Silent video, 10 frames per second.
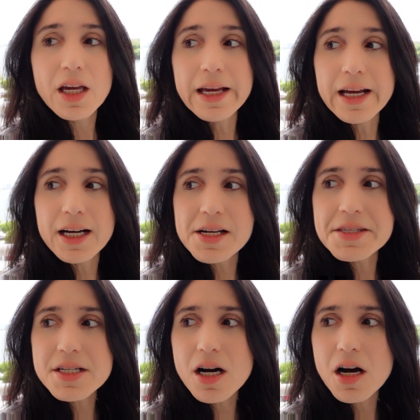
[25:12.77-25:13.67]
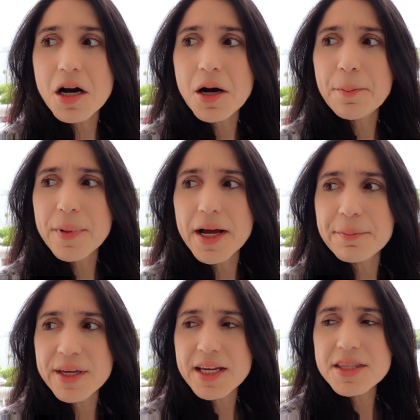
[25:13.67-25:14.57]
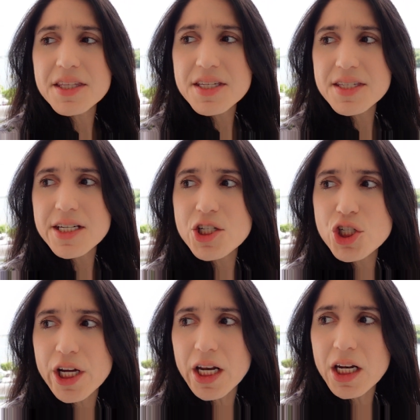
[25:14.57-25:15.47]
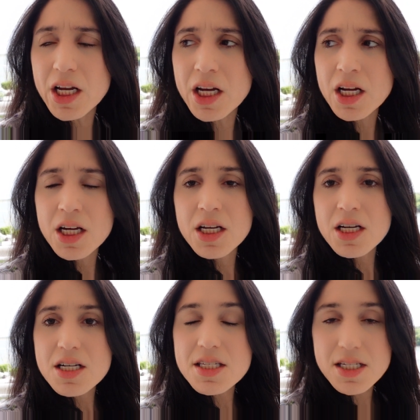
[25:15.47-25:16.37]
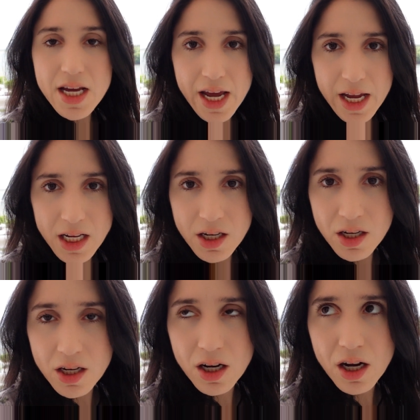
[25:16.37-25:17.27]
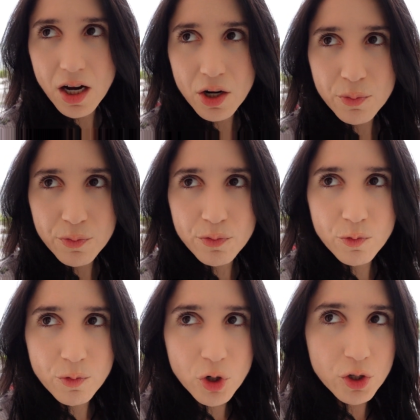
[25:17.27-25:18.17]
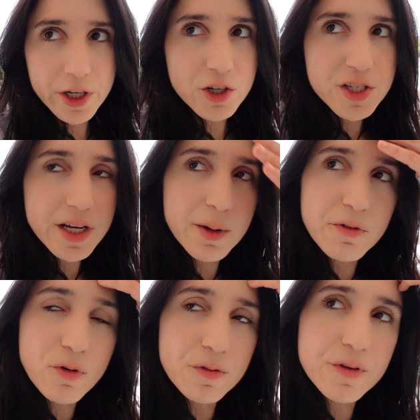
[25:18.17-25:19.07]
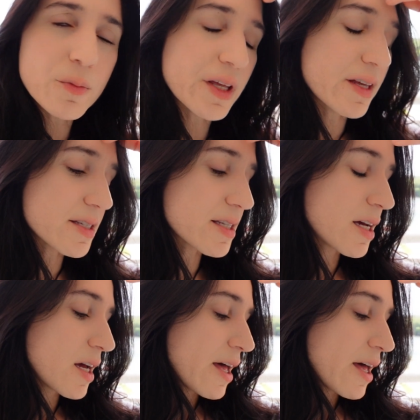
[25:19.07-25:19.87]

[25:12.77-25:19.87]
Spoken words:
And I made the decision today, earlier today before filming this,